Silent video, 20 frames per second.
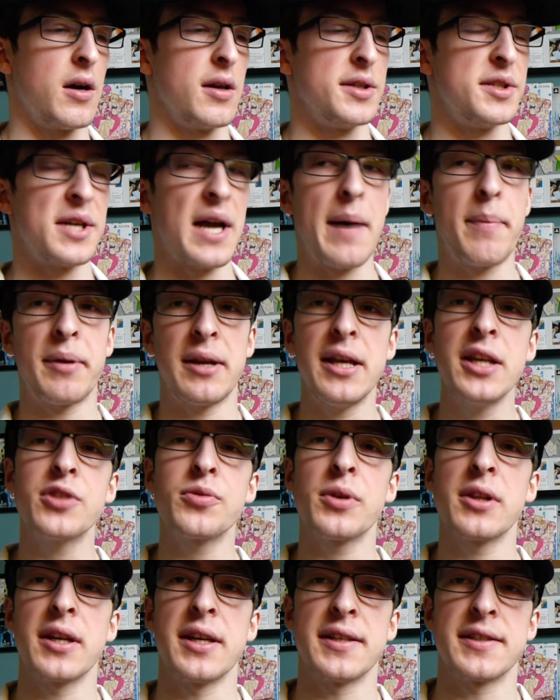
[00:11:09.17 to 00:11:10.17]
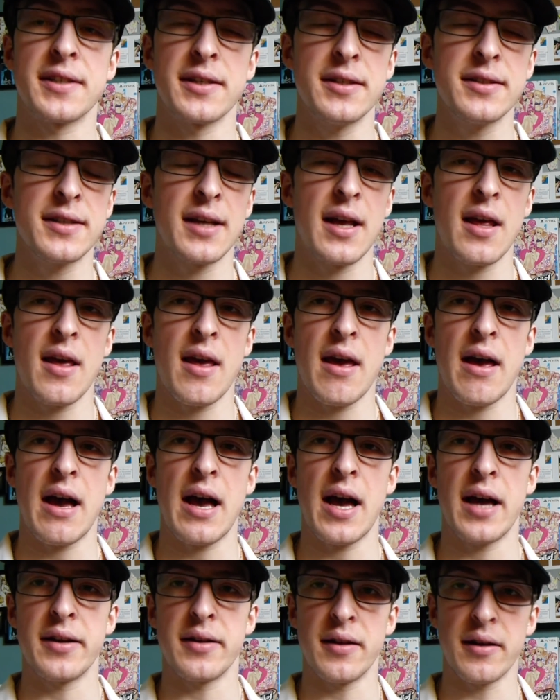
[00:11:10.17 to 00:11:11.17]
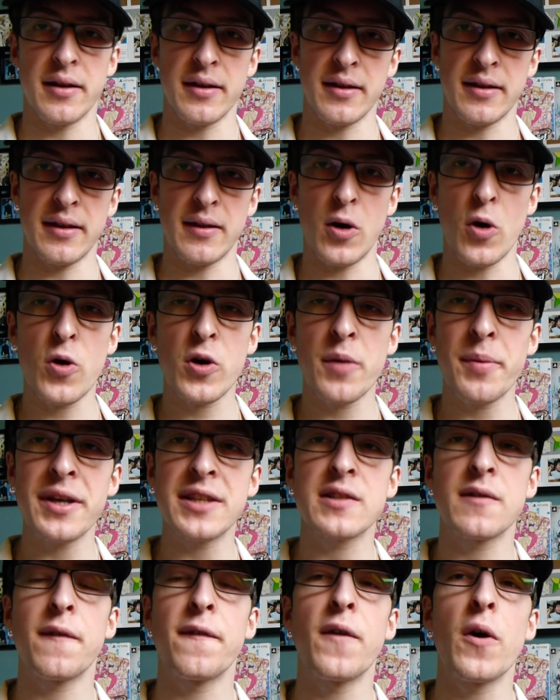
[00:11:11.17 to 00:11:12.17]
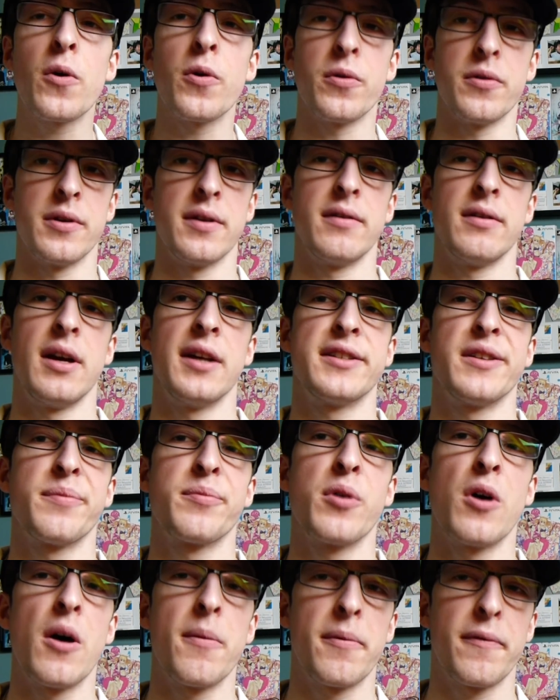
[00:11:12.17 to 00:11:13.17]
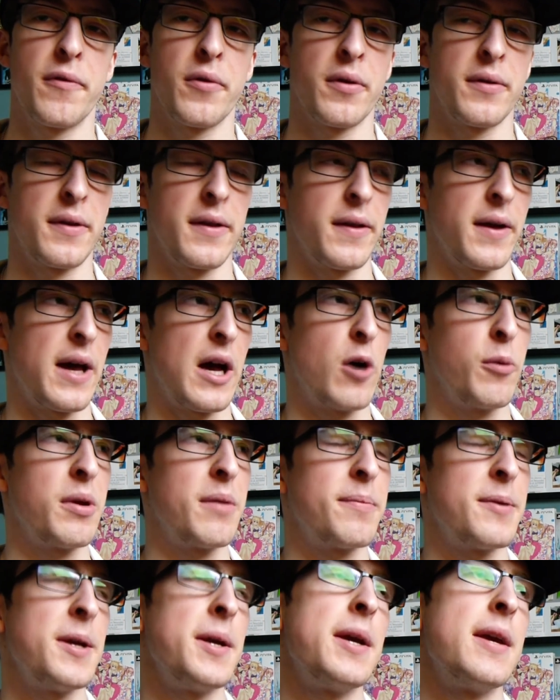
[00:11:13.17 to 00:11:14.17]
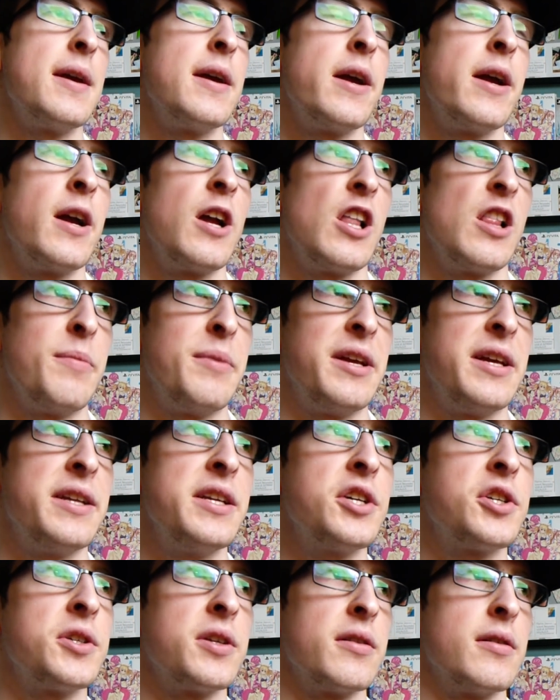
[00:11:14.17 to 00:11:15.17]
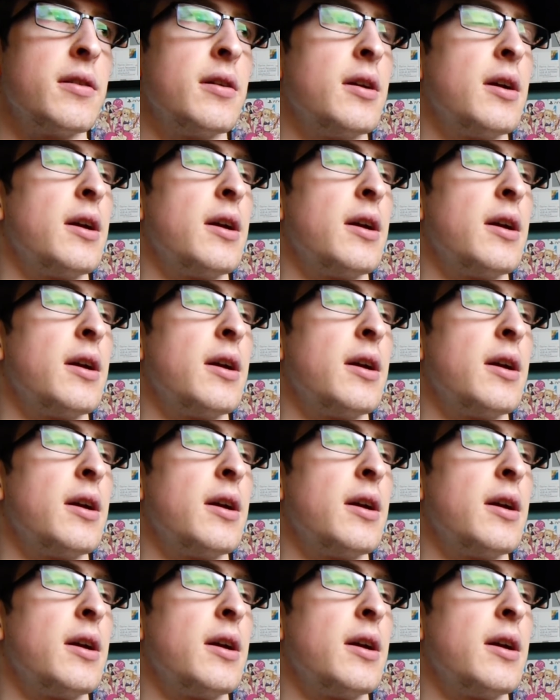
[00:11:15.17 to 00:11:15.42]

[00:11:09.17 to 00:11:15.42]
Japanese releases had the Okabe's phone as a prop for the LBP limited edition.